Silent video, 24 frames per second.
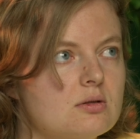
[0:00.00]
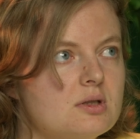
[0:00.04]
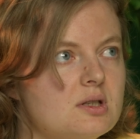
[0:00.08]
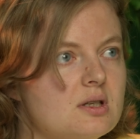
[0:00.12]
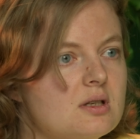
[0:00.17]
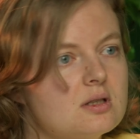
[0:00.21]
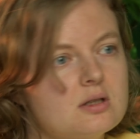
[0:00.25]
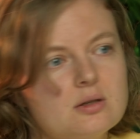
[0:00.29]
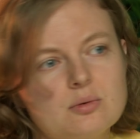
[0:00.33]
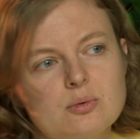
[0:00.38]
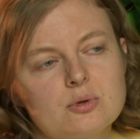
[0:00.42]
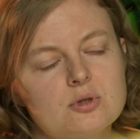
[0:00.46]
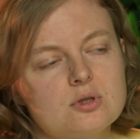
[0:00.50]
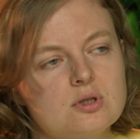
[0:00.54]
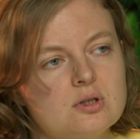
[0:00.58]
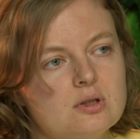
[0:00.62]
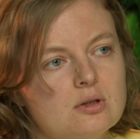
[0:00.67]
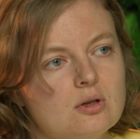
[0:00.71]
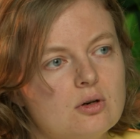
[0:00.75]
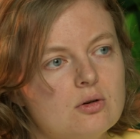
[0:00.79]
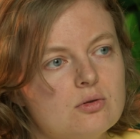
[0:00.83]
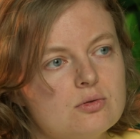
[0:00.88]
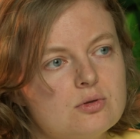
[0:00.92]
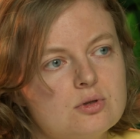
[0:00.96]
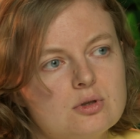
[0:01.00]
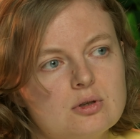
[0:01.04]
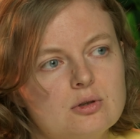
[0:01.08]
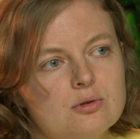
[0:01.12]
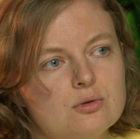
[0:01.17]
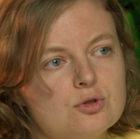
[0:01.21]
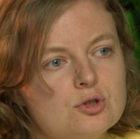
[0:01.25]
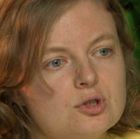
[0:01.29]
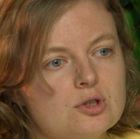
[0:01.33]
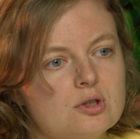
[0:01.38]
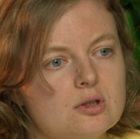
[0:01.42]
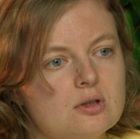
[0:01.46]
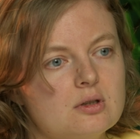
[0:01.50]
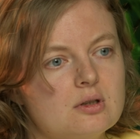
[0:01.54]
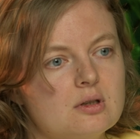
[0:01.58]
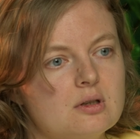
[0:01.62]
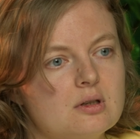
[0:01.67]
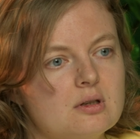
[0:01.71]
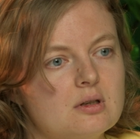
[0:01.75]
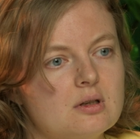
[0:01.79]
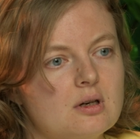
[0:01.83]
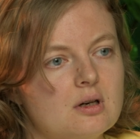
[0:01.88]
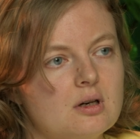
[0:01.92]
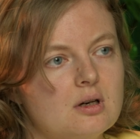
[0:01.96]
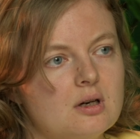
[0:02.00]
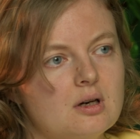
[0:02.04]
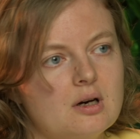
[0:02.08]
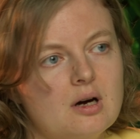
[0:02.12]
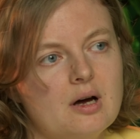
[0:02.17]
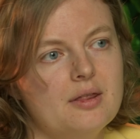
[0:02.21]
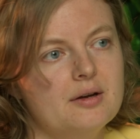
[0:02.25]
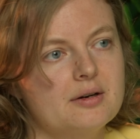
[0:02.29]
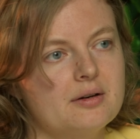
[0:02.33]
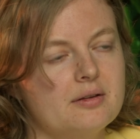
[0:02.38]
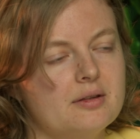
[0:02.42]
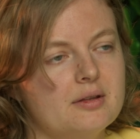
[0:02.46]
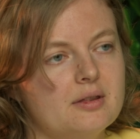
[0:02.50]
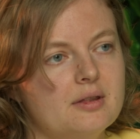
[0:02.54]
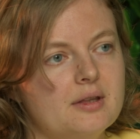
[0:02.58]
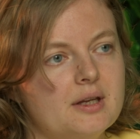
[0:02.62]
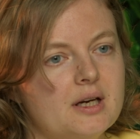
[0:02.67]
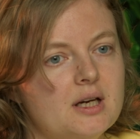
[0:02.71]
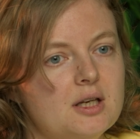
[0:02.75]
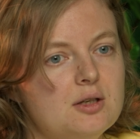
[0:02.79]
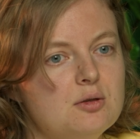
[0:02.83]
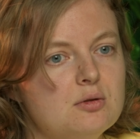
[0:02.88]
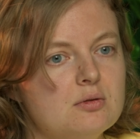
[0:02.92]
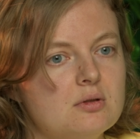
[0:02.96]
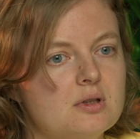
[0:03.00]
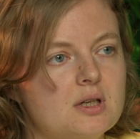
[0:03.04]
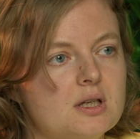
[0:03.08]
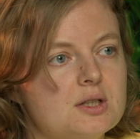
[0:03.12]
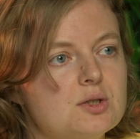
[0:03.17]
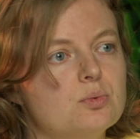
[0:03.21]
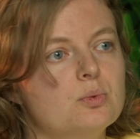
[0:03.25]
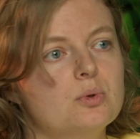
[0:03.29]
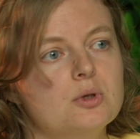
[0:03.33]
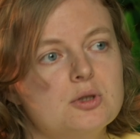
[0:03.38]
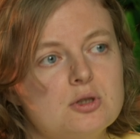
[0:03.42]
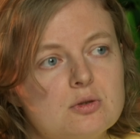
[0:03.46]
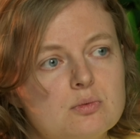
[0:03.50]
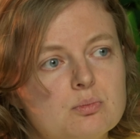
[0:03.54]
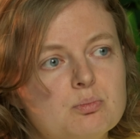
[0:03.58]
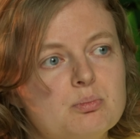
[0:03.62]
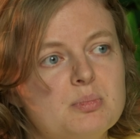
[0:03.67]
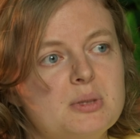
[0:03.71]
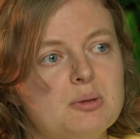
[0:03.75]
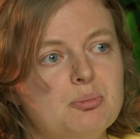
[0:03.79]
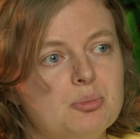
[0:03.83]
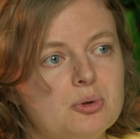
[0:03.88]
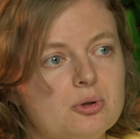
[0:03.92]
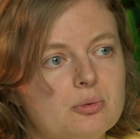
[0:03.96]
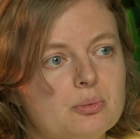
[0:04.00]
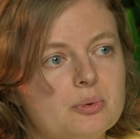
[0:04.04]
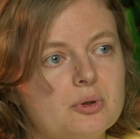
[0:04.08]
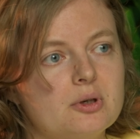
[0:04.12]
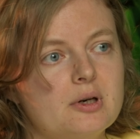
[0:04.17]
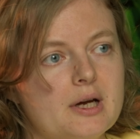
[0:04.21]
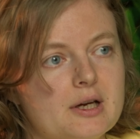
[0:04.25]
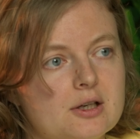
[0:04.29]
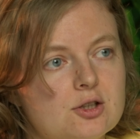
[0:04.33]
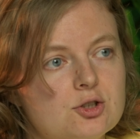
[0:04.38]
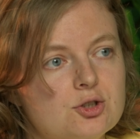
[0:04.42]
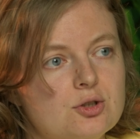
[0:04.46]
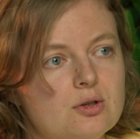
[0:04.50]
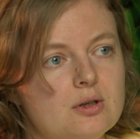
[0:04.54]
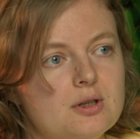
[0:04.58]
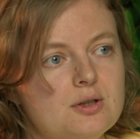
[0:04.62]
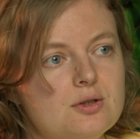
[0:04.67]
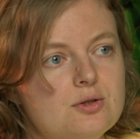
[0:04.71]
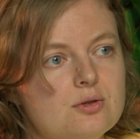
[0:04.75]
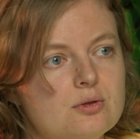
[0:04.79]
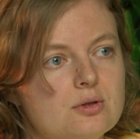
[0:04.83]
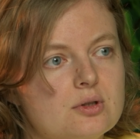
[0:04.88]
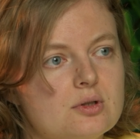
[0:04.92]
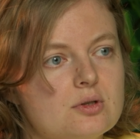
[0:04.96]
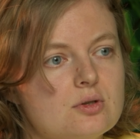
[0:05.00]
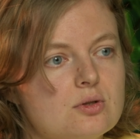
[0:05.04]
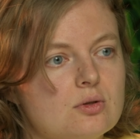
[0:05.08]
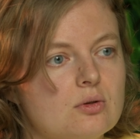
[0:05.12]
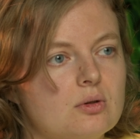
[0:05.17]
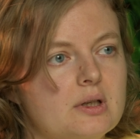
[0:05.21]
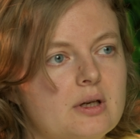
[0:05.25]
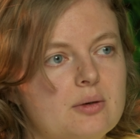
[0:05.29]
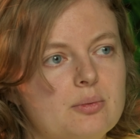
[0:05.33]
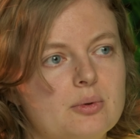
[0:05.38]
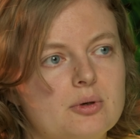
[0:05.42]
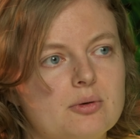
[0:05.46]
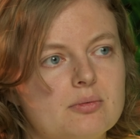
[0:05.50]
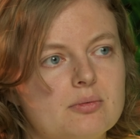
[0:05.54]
since there was no solution other than that, that's what people were actually doing. So they were